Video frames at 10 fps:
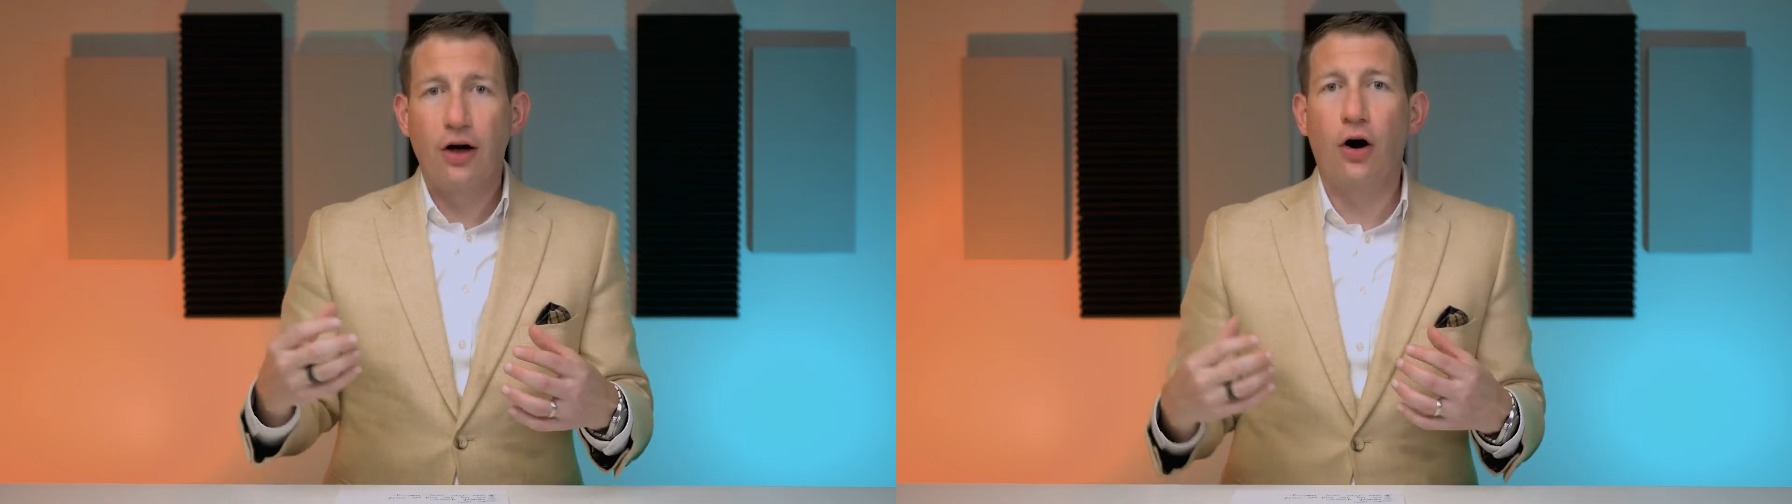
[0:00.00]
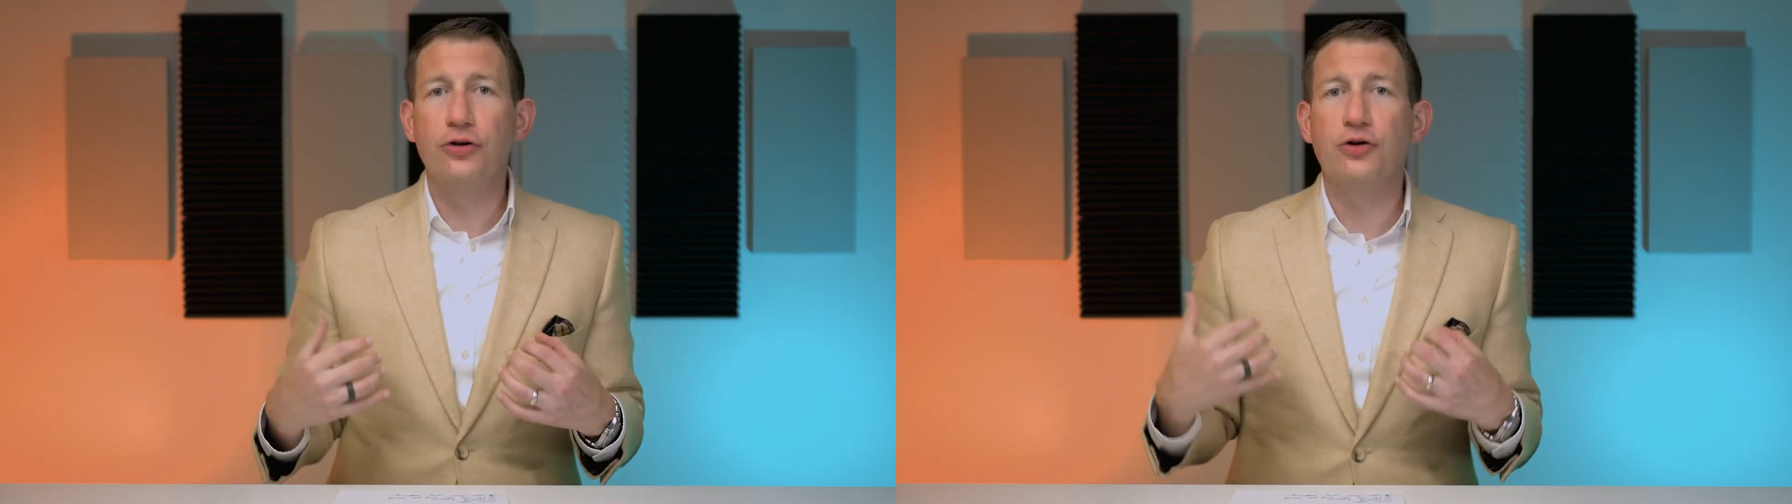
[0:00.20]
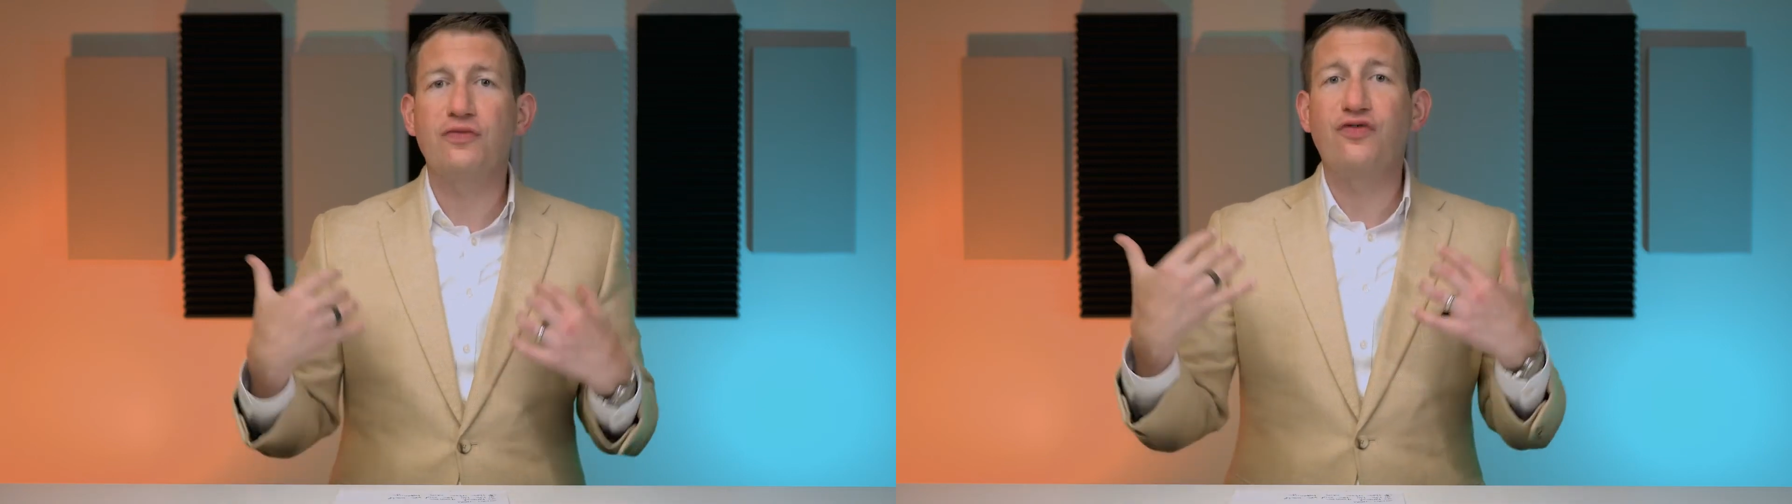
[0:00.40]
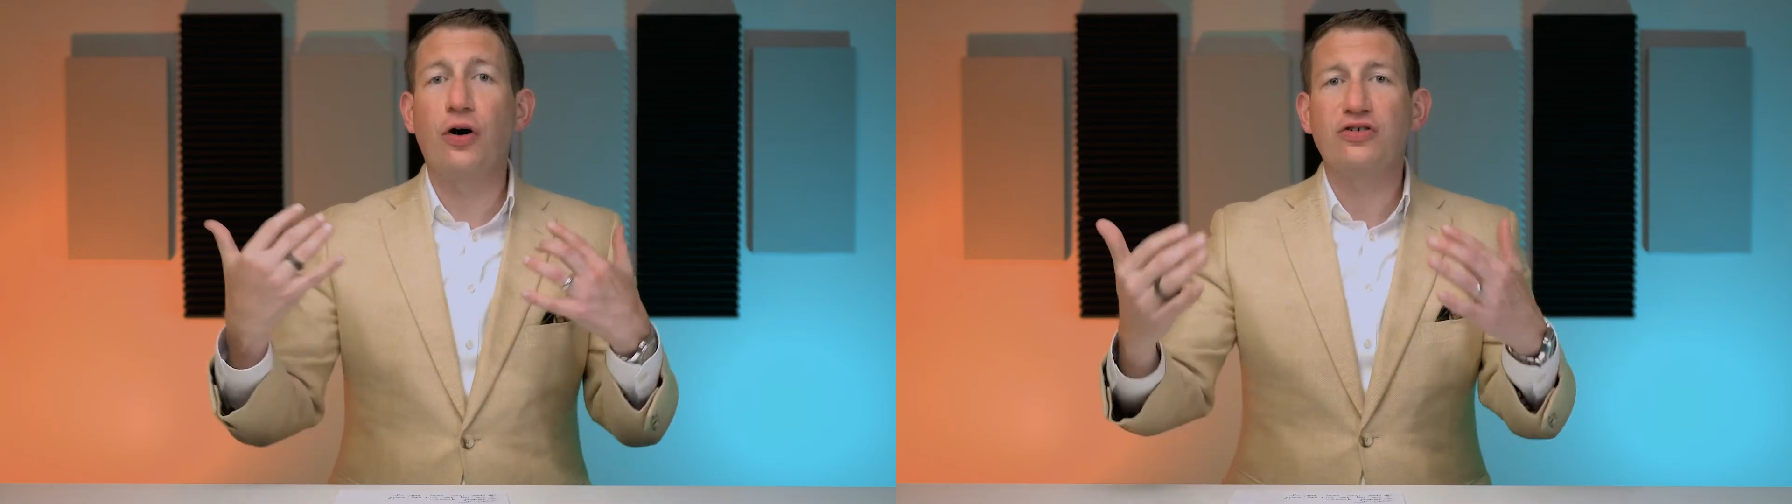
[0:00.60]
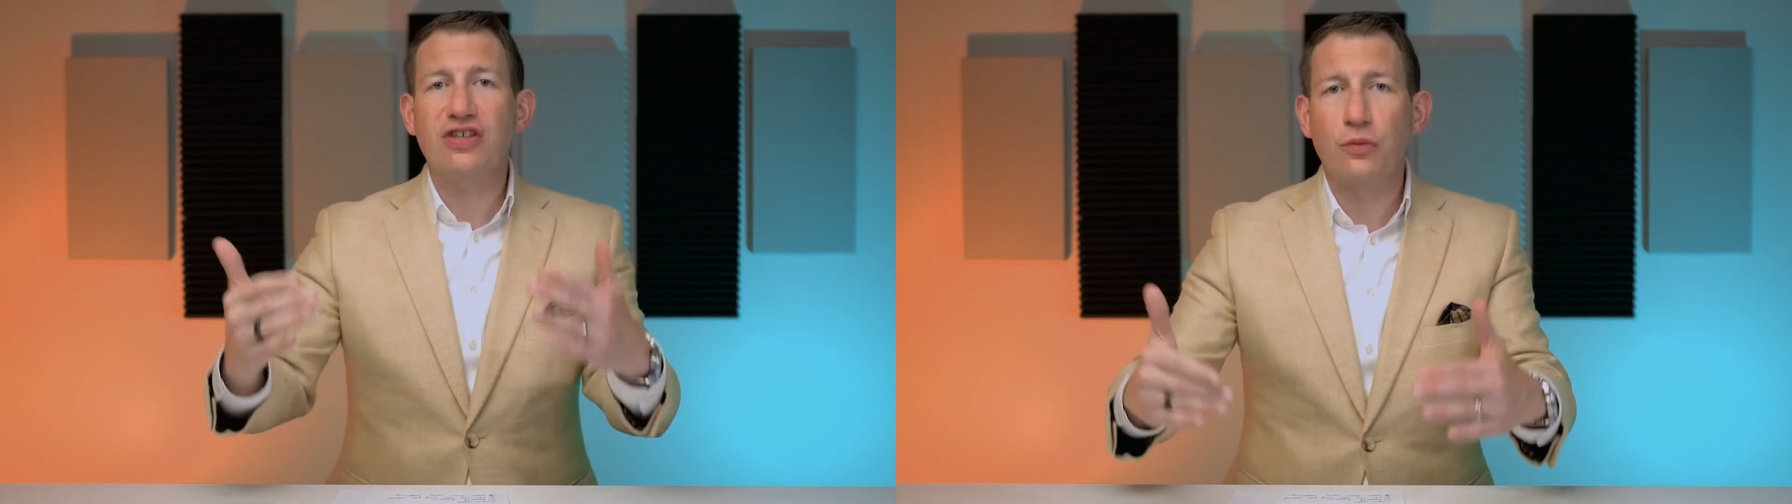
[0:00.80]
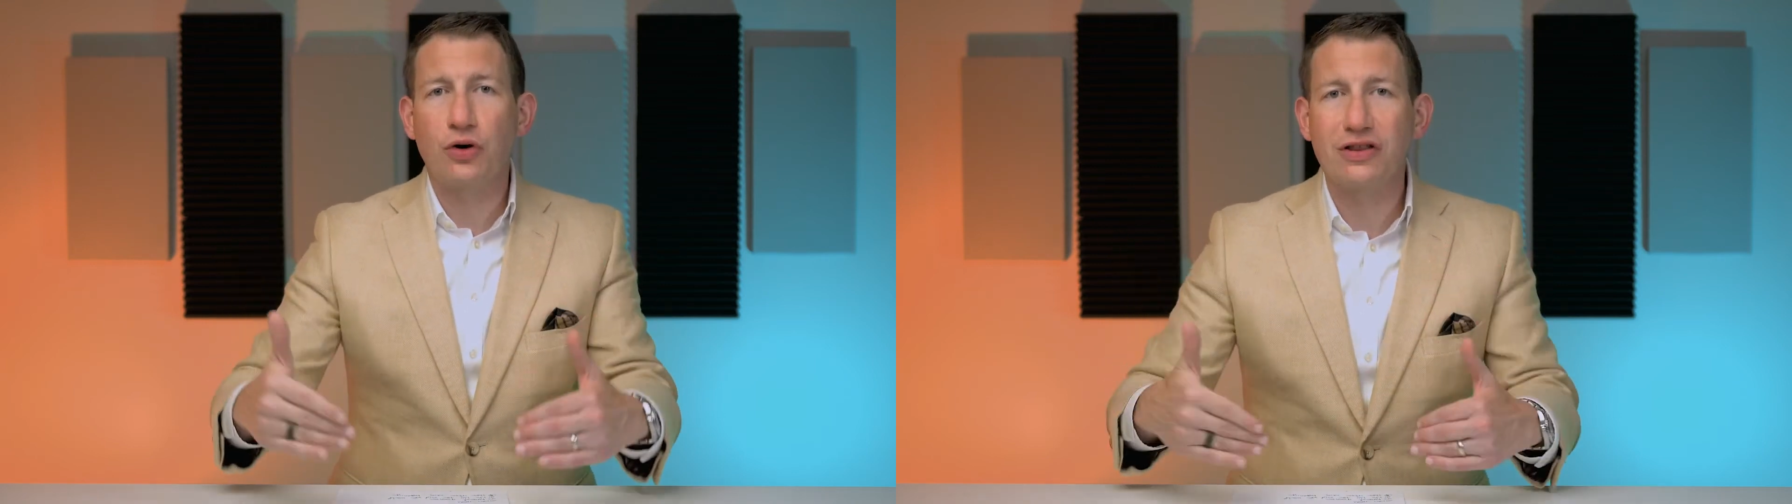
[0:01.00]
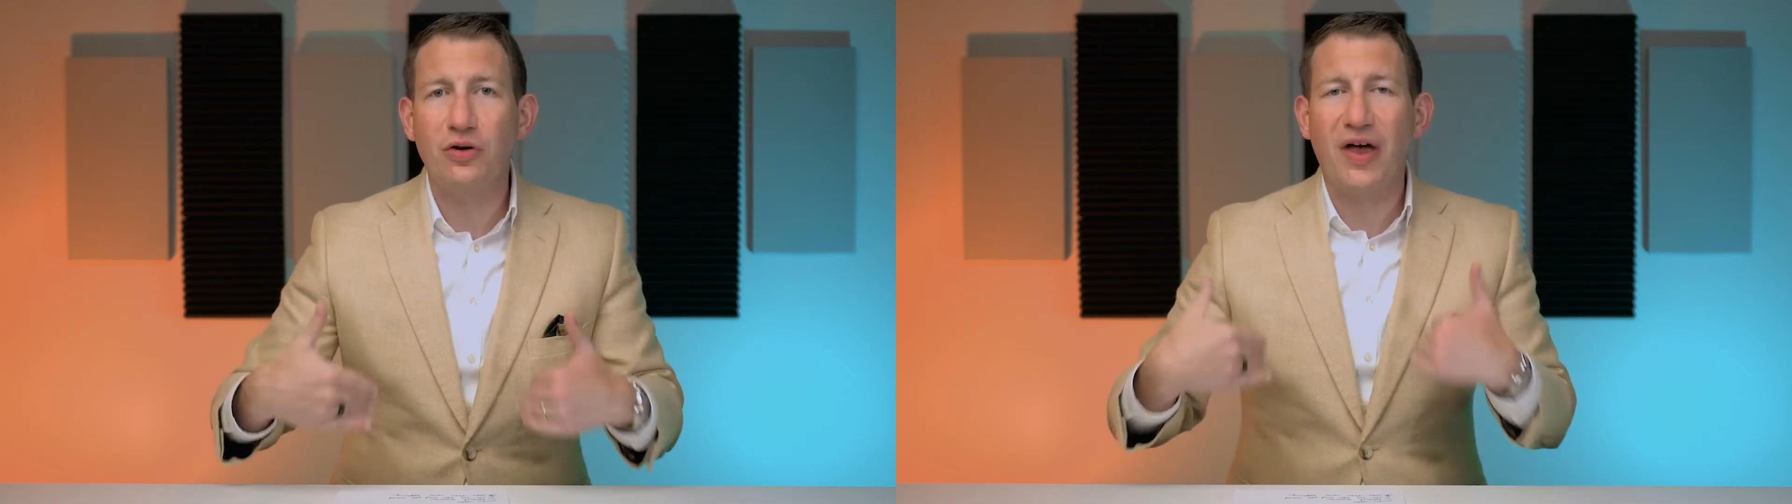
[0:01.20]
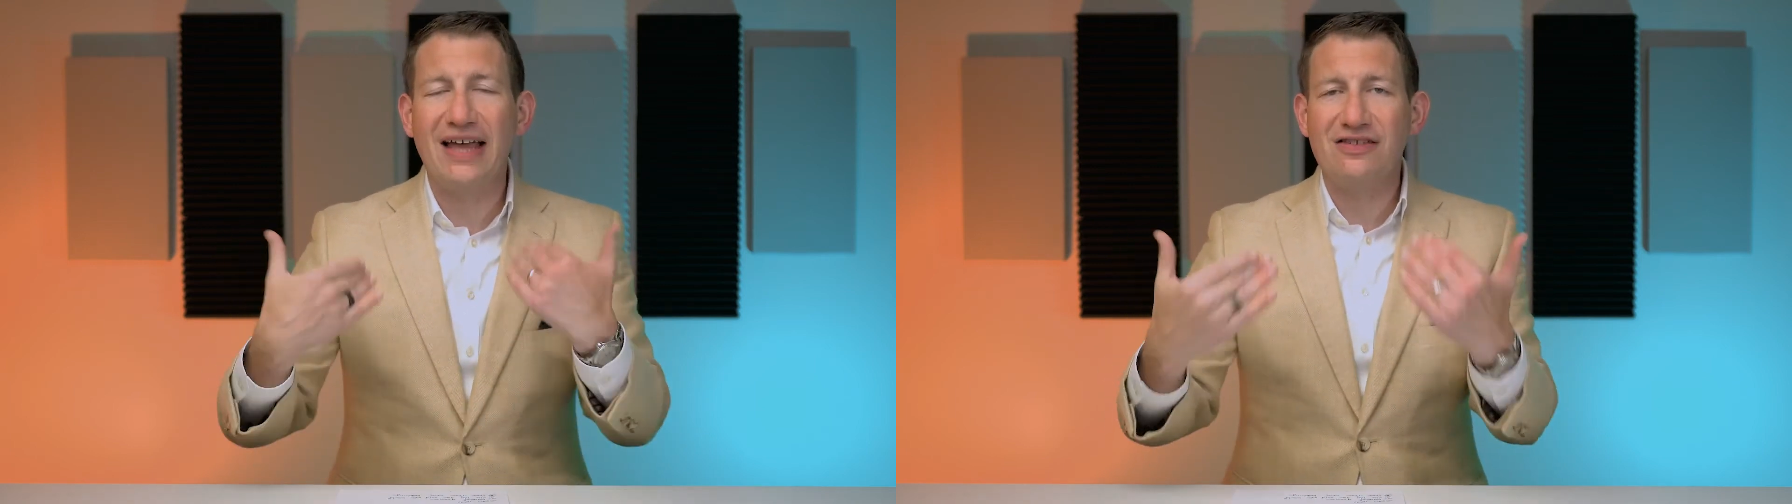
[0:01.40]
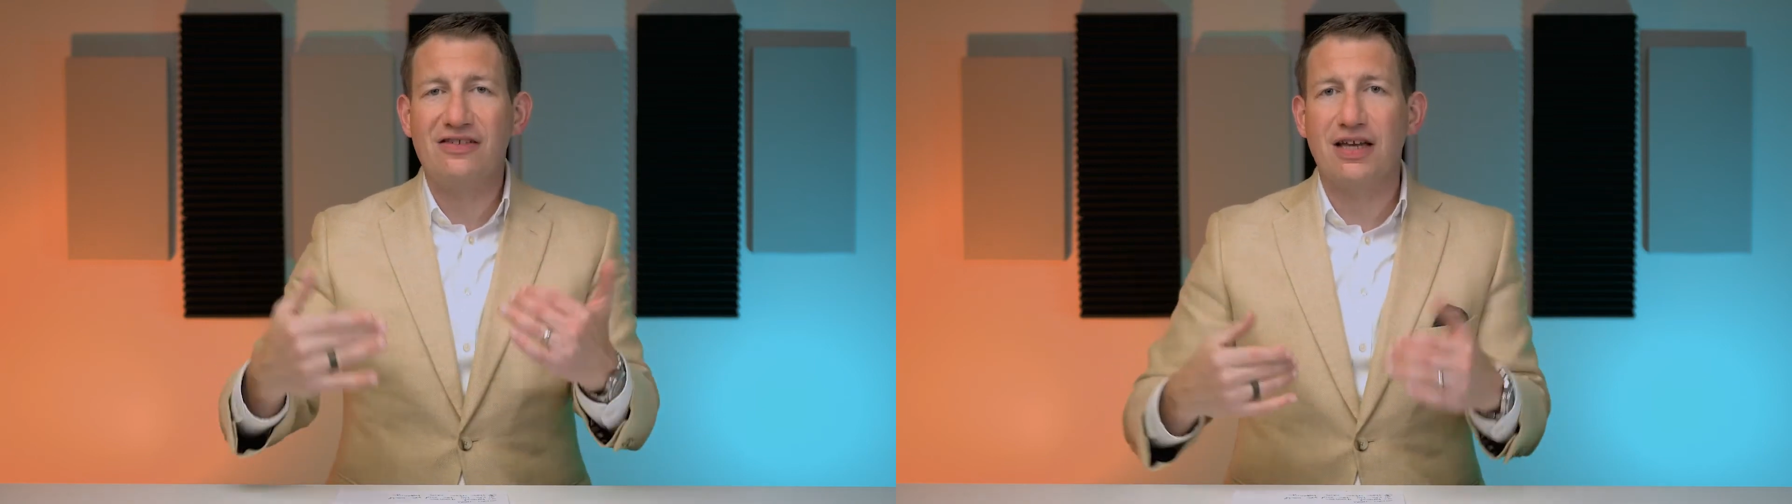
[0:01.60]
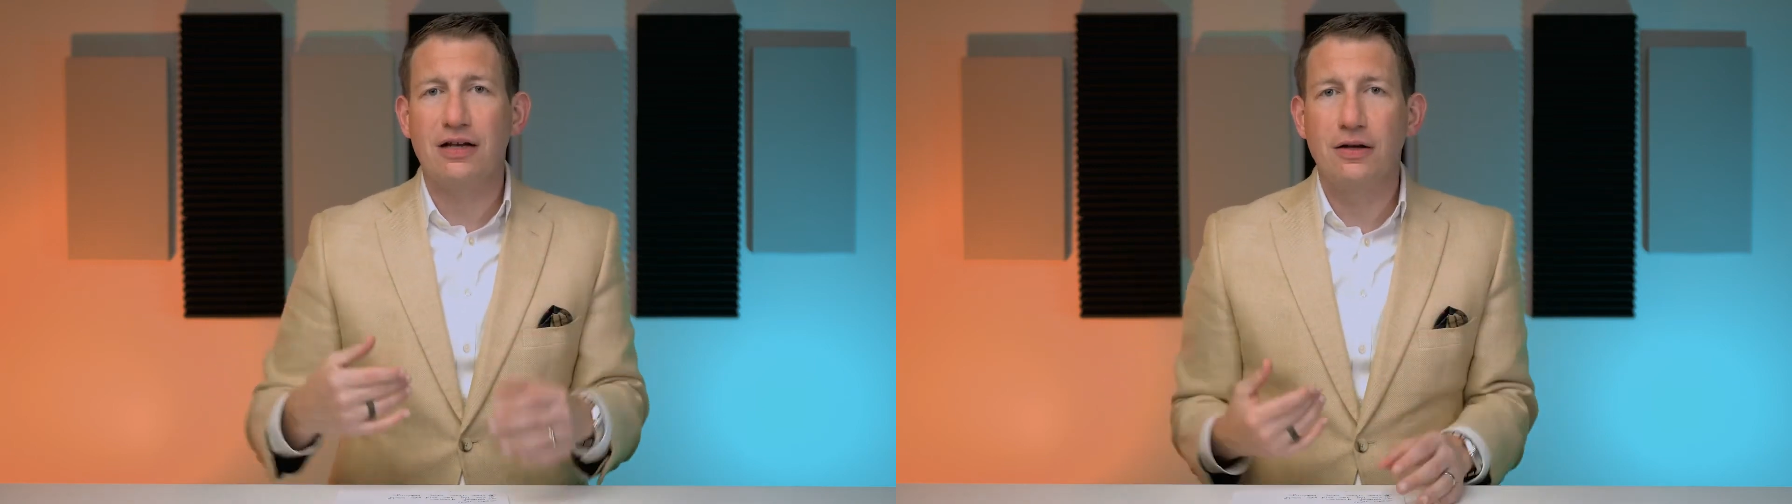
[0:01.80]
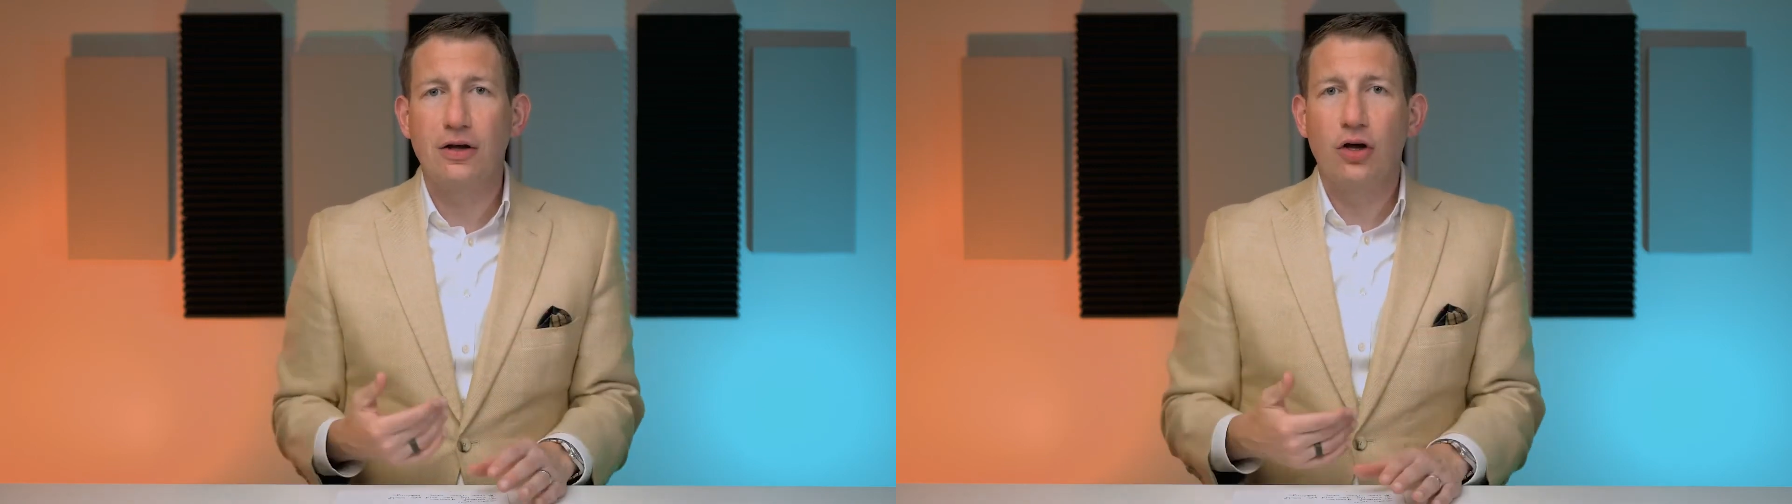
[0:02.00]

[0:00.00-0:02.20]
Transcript: all those folks that were a little hesitant.